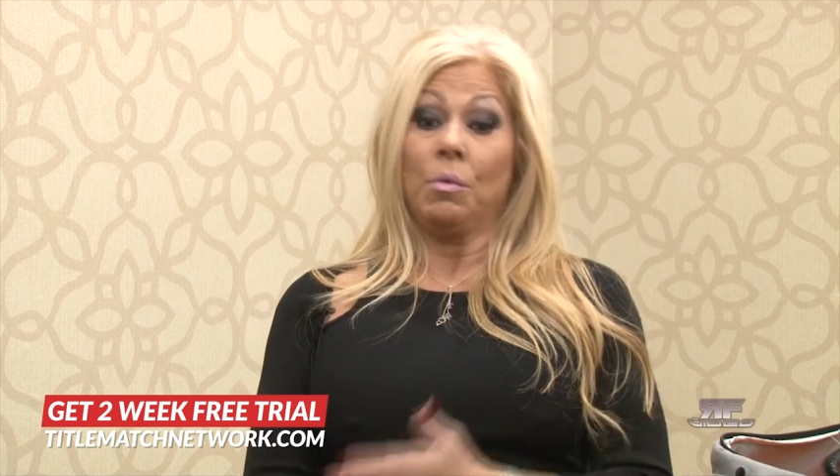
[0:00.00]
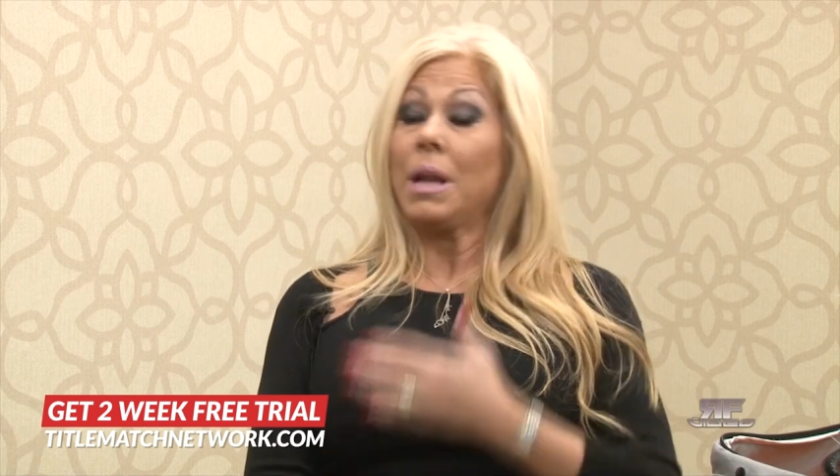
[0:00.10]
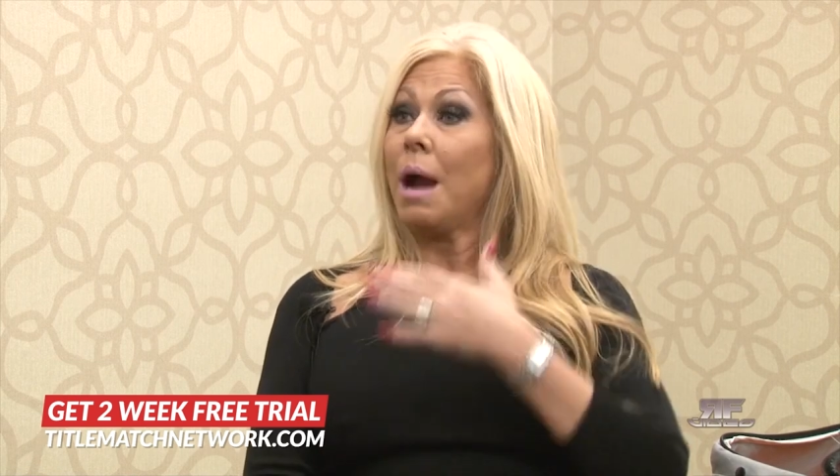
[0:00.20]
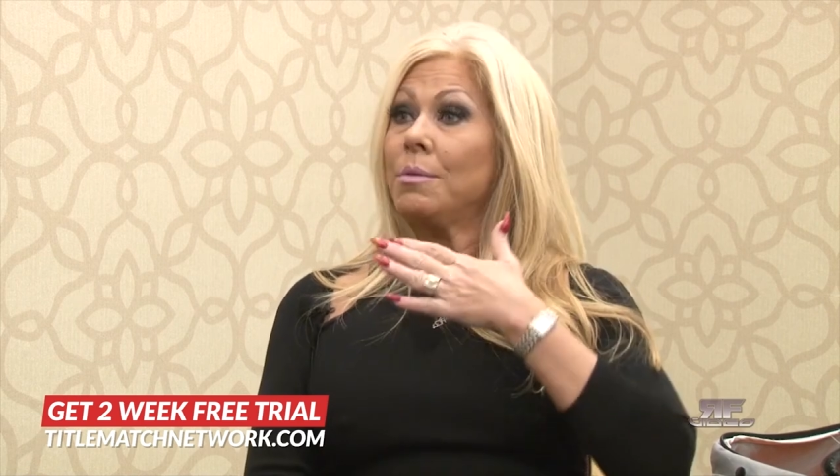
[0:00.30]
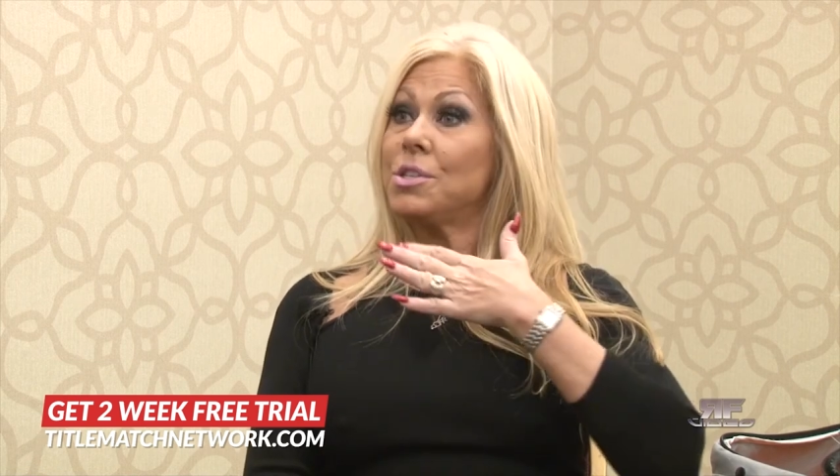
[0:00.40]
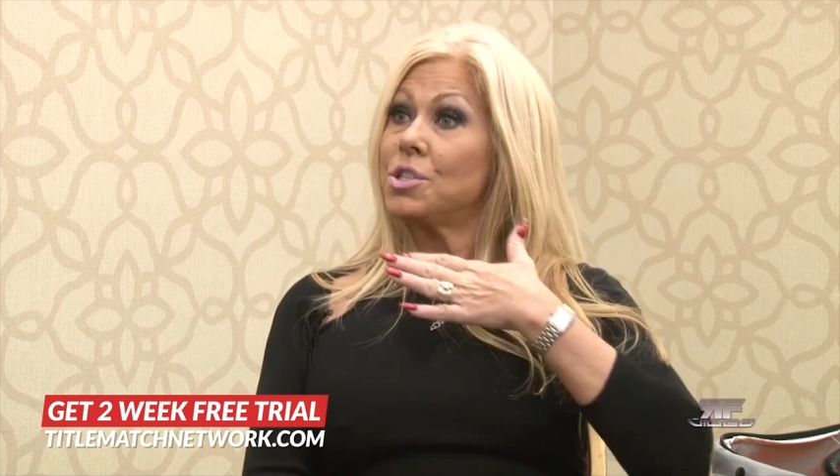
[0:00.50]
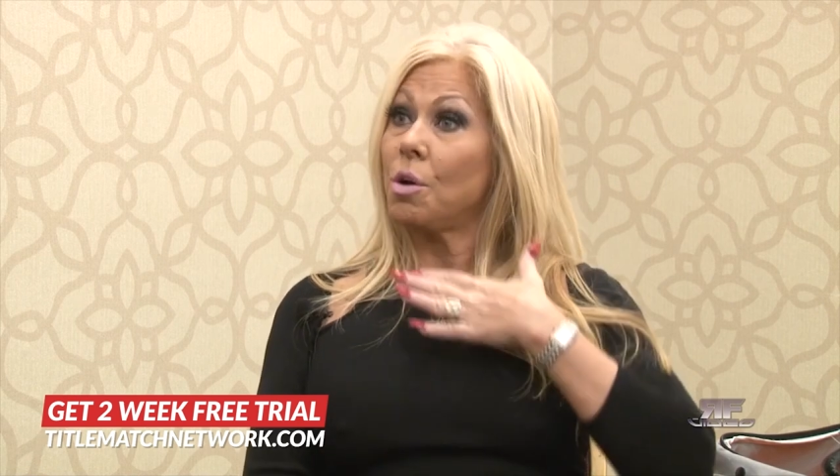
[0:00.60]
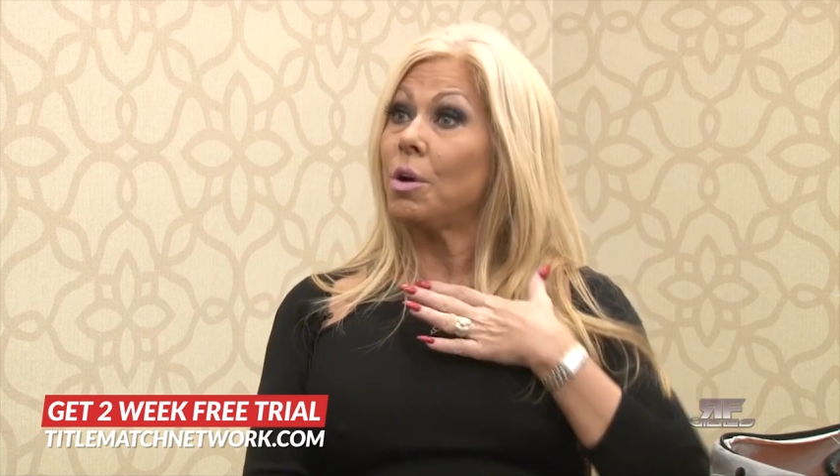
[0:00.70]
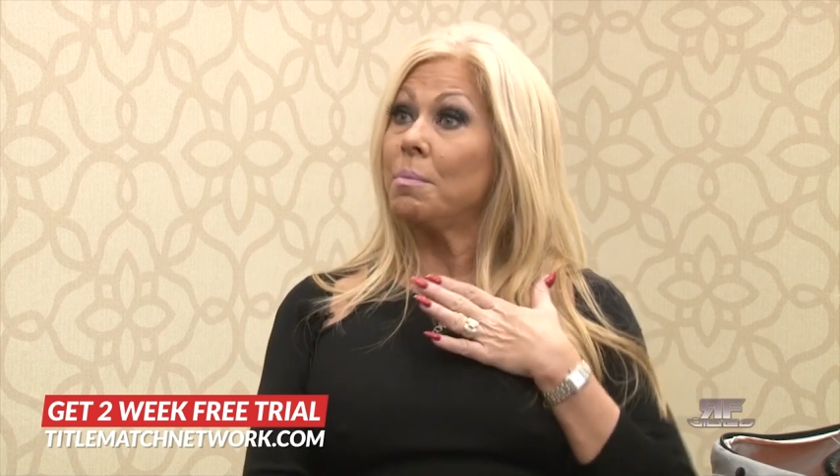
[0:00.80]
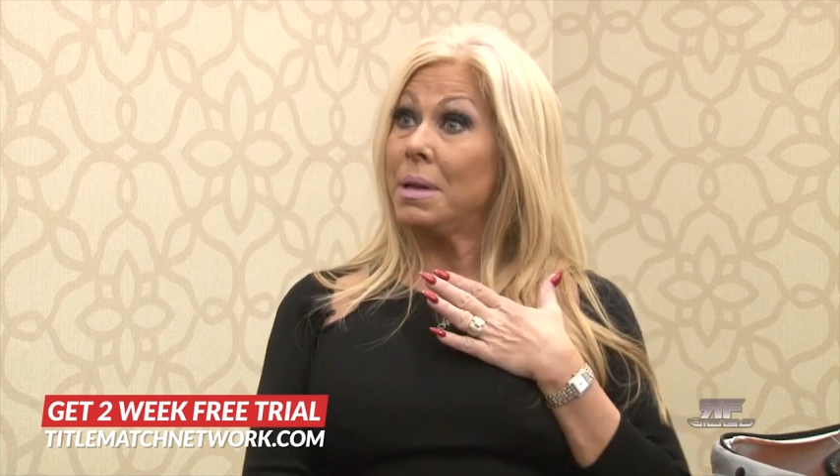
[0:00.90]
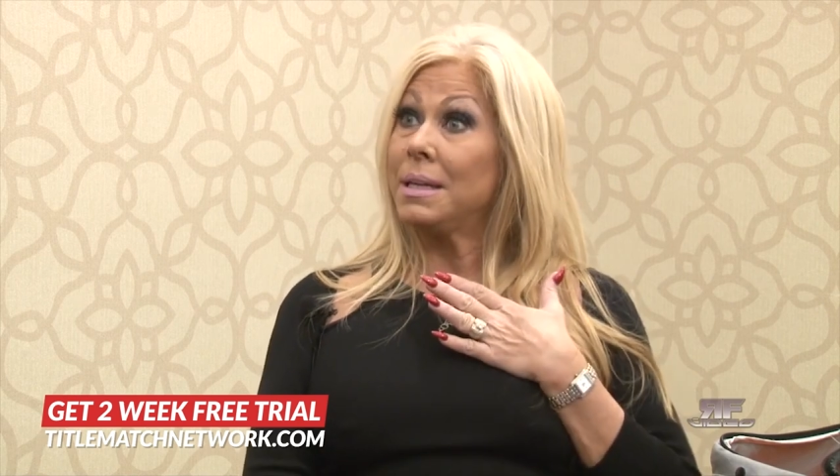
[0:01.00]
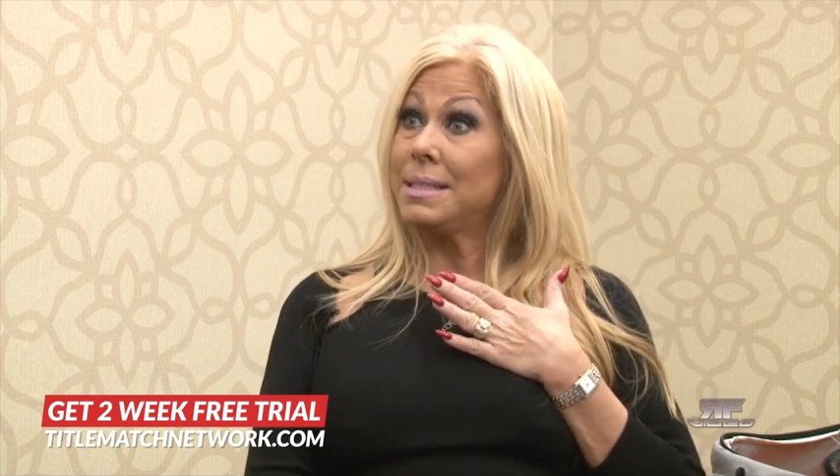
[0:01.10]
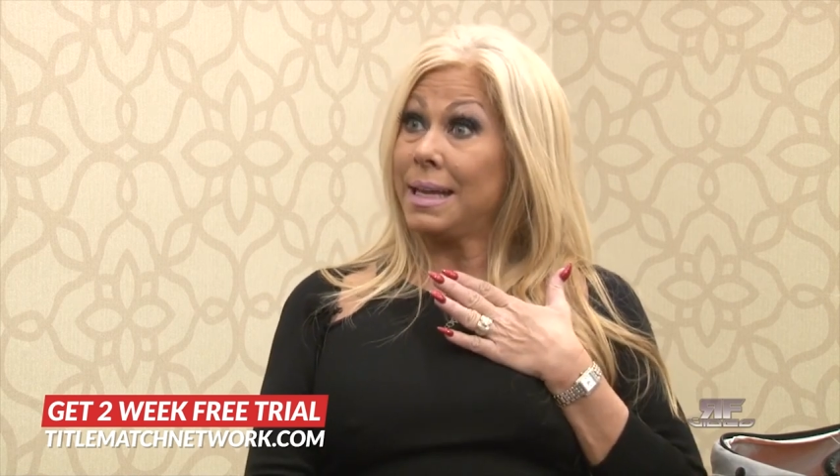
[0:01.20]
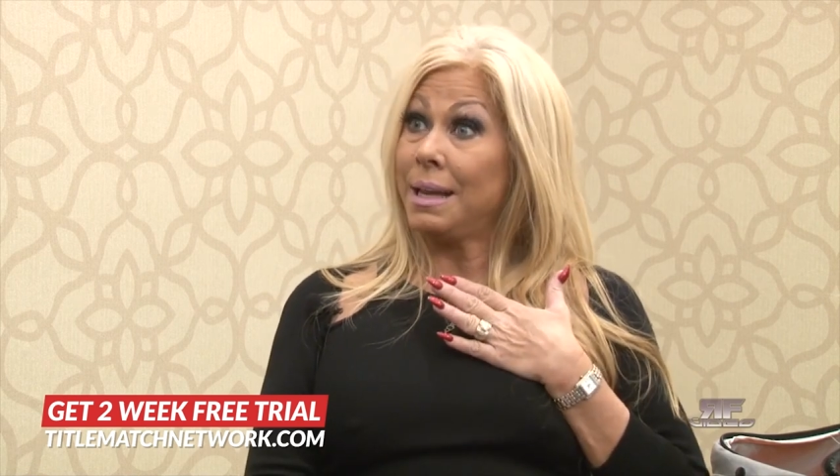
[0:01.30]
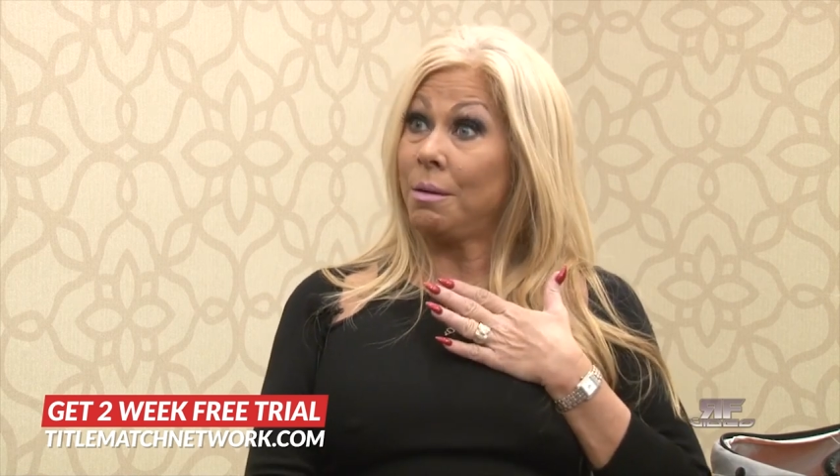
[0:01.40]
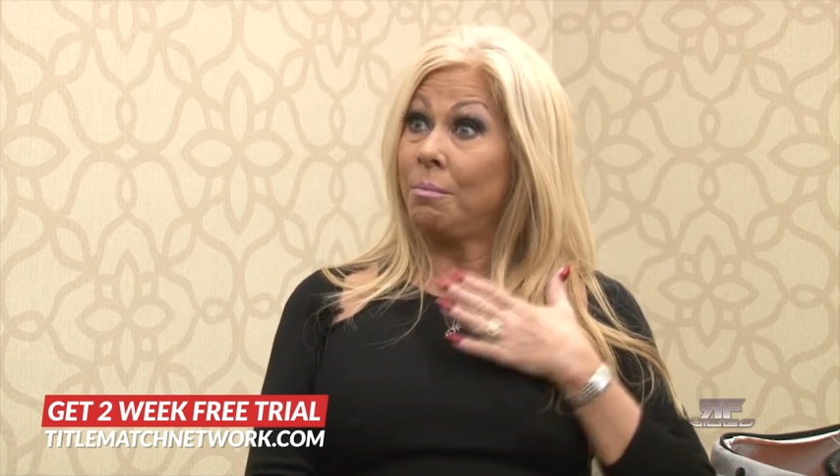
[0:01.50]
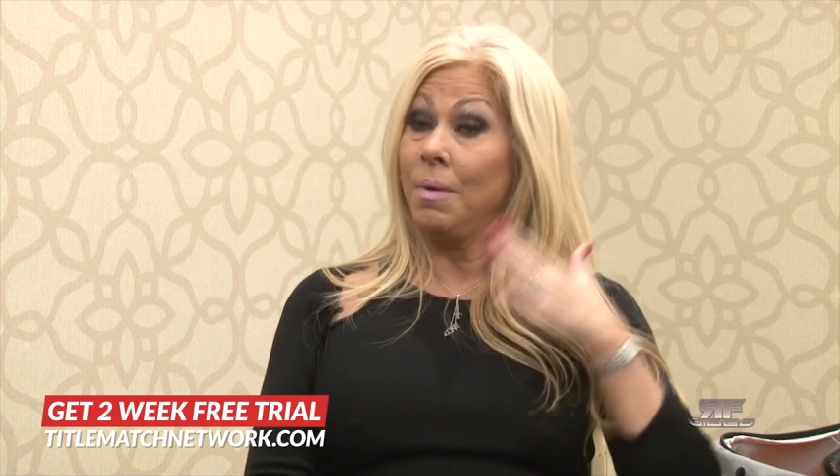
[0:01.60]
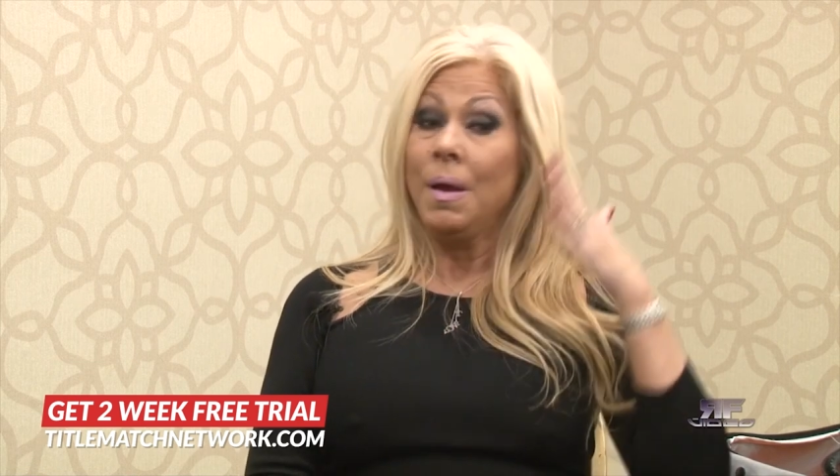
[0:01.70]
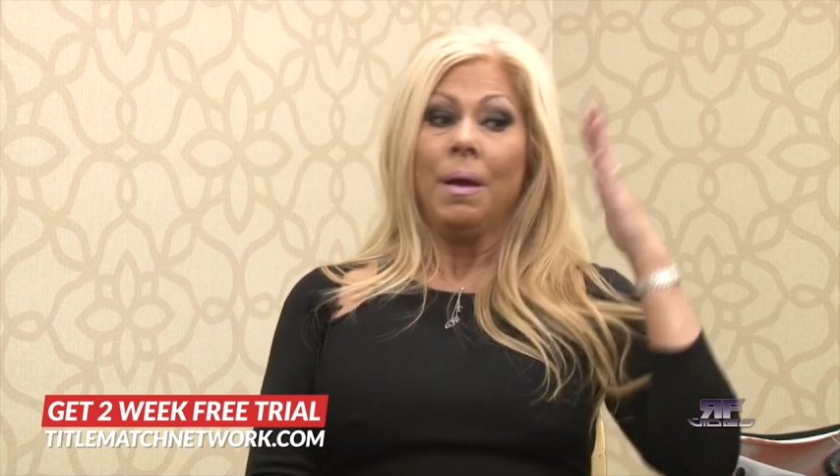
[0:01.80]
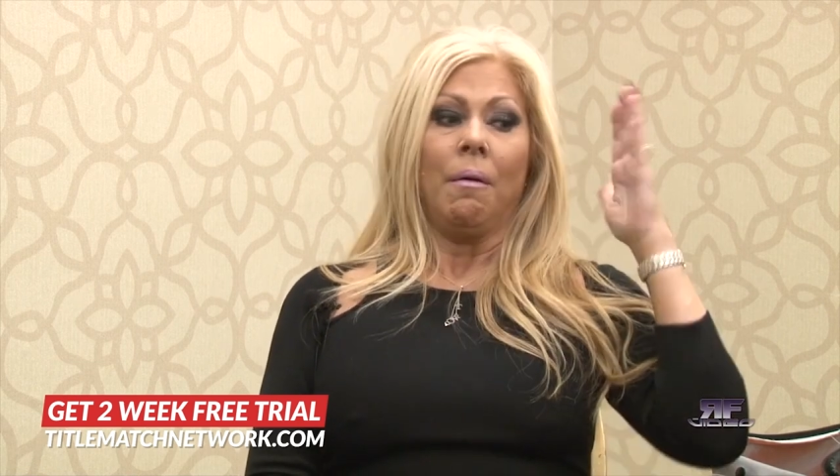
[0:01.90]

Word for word: when I was so committed to him,